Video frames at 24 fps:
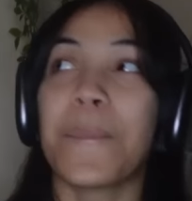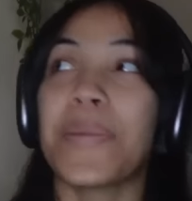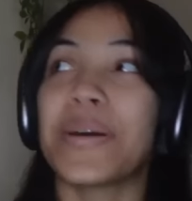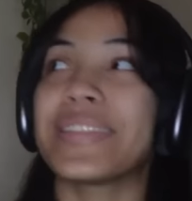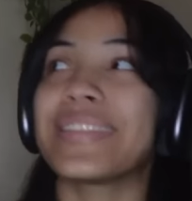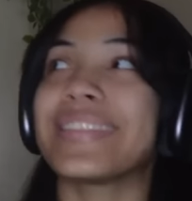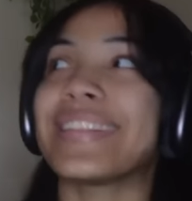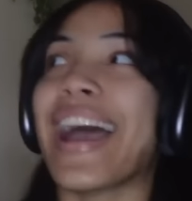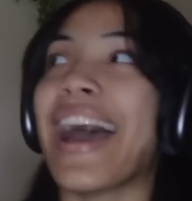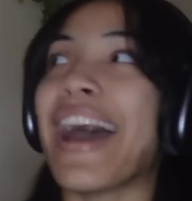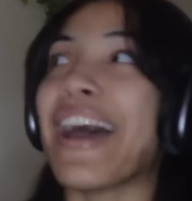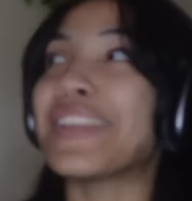
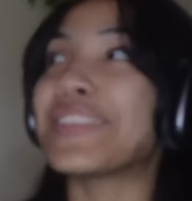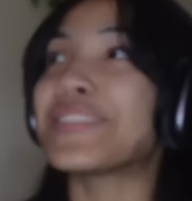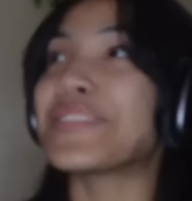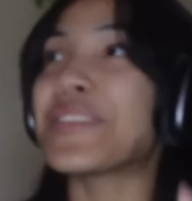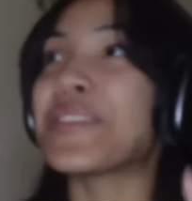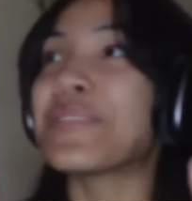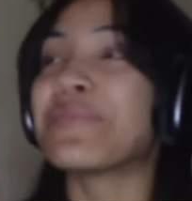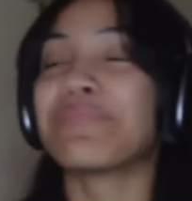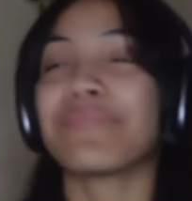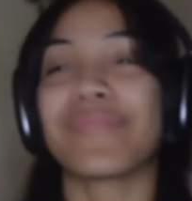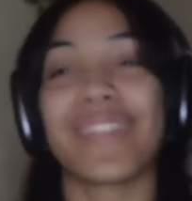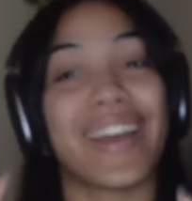But that's,
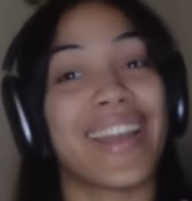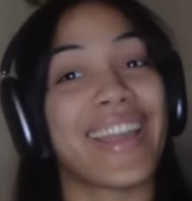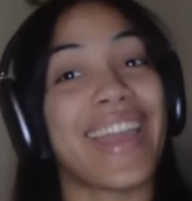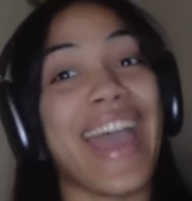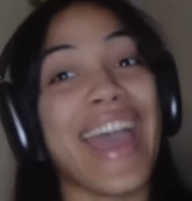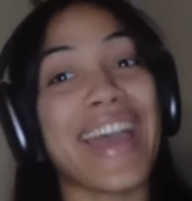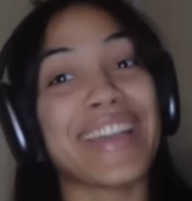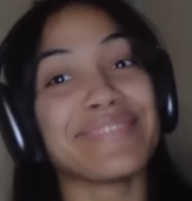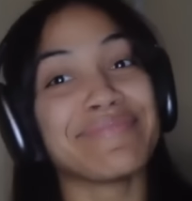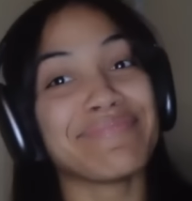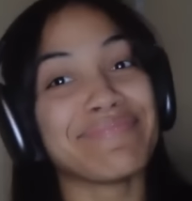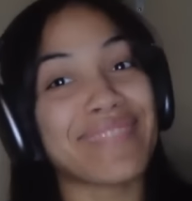
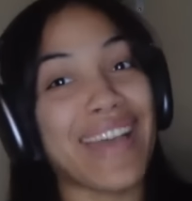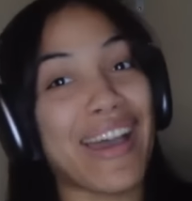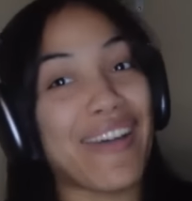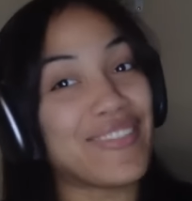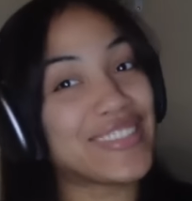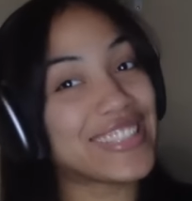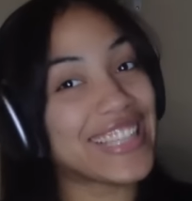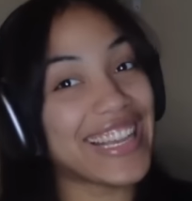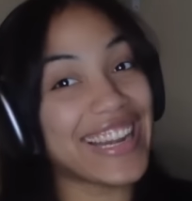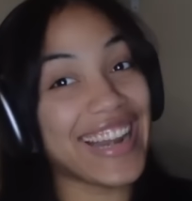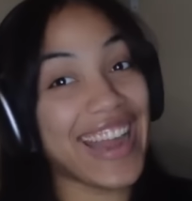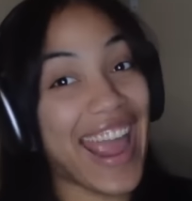again, I'm
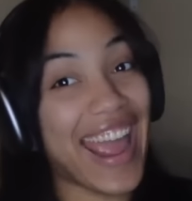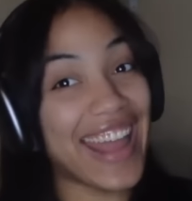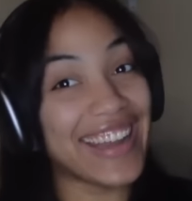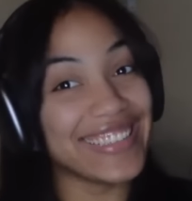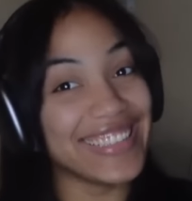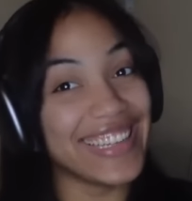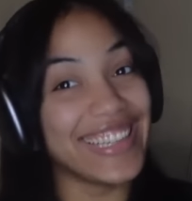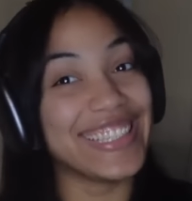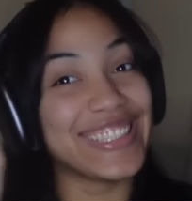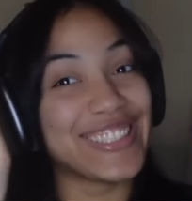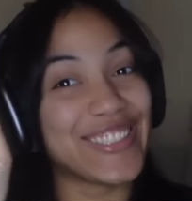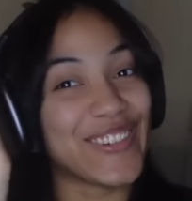gonna say it again,
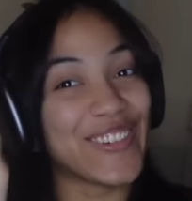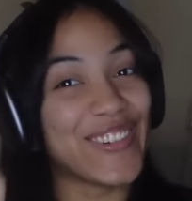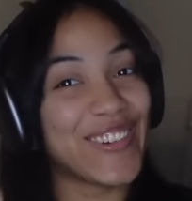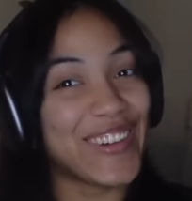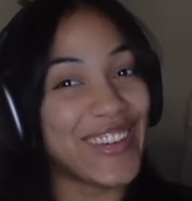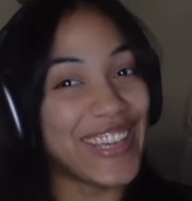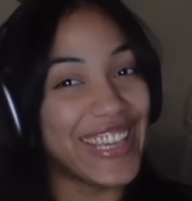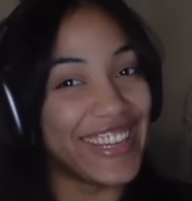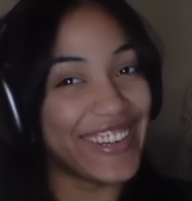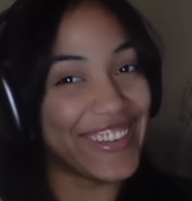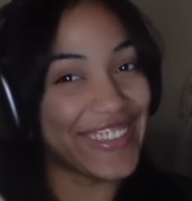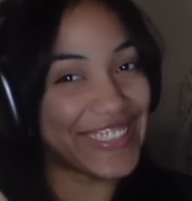it's
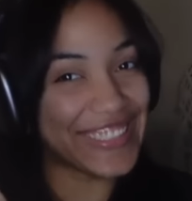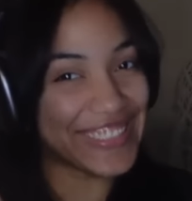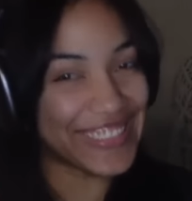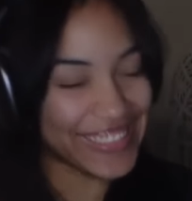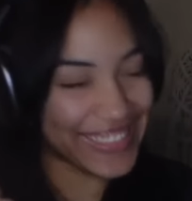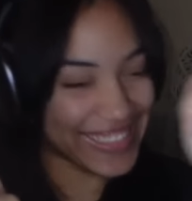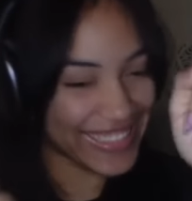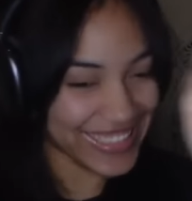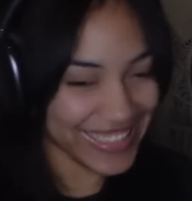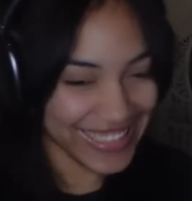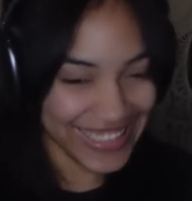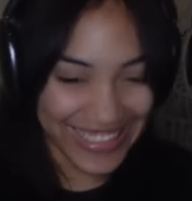
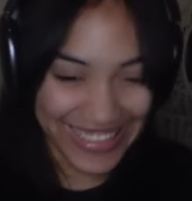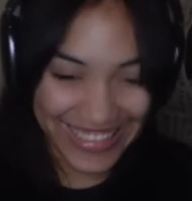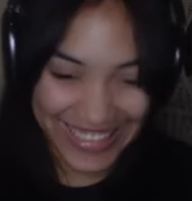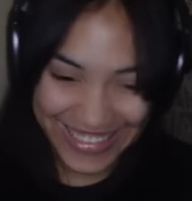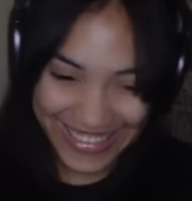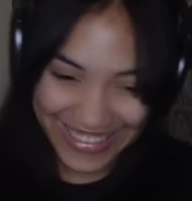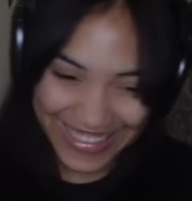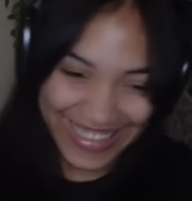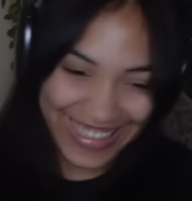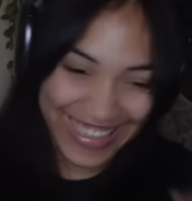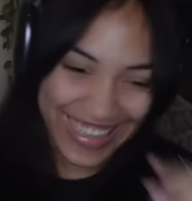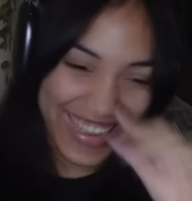
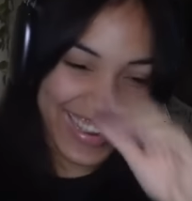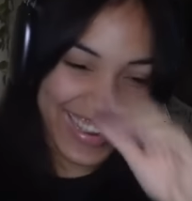weird.